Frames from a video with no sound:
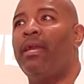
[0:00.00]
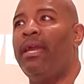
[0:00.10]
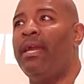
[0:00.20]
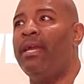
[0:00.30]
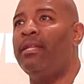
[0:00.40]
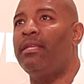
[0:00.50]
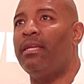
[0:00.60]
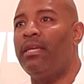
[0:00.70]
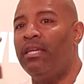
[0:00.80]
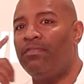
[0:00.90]

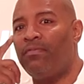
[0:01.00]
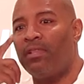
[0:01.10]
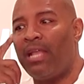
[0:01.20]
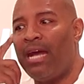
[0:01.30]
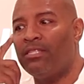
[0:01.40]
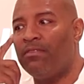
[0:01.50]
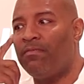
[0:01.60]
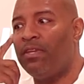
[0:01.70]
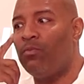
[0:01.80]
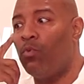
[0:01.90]
and his
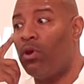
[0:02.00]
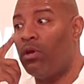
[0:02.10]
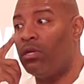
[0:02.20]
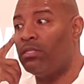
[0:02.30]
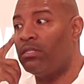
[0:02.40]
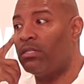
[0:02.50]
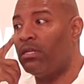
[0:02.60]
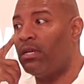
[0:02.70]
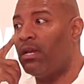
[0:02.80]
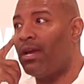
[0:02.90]
philosophy was,
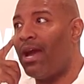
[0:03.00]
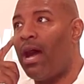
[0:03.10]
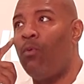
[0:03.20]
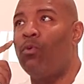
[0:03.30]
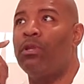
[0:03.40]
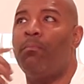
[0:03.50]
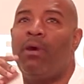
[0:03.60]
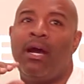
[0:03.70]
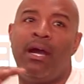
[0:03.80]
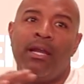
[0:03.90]
I want to
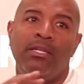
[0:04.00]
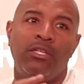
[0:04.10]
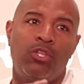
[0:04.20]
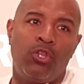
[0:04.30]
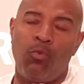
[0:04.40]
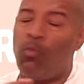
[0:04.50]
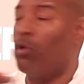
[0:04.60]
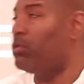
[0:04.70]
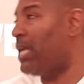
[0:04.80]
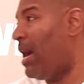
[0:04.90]
buy the
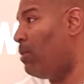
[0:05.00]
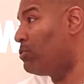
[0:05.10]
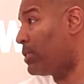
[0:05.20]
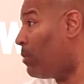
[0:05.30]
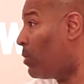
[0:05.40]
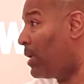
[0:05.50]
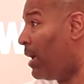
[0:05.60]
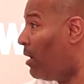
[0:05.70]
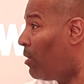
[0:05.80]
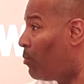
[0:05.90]
worst house, I want
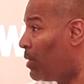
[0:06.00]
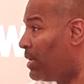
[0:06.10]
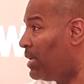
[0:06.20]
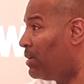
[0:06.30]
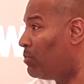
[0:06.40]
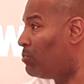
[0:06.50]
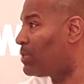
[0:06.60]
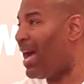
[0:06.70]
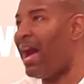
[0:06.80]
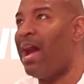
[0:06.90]
heroin
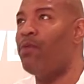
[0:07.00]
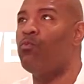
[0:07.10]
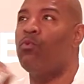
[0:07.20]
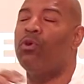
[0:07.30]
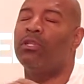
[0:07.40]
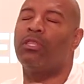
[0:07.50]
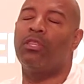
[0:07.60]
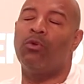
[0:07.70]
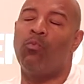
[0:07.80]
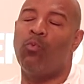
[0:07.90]
needles, I want
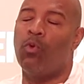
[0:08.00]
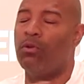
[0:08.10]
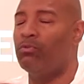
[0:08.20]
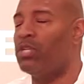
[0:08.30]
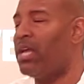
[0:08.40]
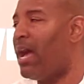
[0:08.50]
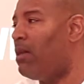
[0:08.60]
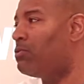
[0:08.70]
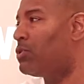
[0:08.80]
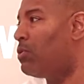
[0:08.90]
the worst
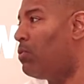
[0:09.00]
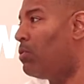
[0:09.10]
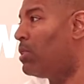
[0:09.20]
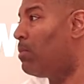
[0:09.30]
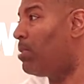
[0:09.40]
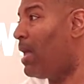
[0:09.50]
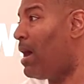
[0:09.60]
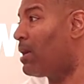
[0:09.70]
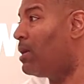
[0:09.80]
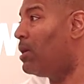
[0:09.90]
house on the
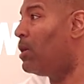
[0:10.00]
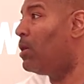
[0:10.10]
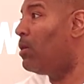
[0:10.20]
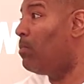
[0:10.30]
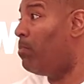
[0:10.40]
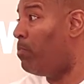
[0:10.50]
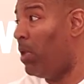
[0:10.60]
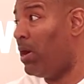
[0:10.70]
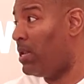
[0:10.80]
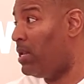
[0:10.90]
block.
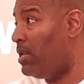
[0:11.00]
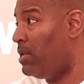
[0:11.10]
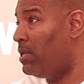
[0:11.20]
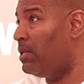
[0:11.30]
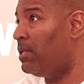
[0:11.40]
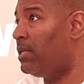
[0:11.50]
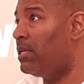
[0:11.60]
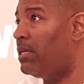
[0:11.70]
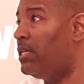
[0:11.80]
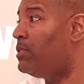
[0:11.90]
But
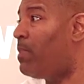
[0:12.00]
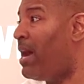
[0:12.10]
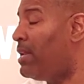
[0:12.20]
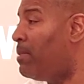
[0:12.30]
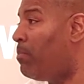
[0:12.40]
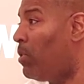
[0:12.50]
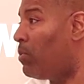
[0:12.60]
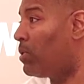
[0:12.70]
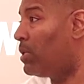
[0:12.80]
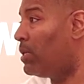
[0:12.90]
he's buying in
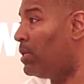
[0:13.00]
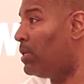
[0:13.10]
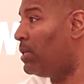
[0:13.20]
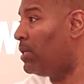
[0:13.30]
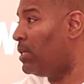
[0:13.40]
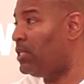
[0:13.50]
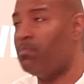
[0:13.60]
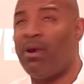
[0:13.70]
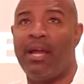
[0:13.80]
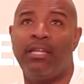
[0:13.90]
bulk.
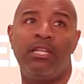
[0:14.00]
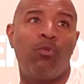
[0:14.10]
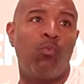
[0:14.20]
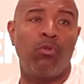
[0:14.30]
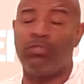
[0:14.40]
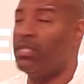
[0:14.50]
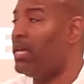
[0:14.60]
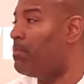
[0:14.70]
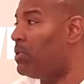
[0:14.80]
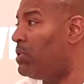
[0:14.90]
He's buying in the worst
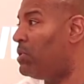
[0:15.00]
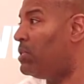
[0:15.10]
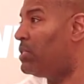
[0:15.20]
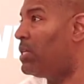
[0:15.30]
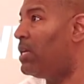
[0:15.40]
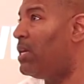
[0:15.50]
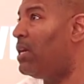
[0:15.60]
neighborhoods.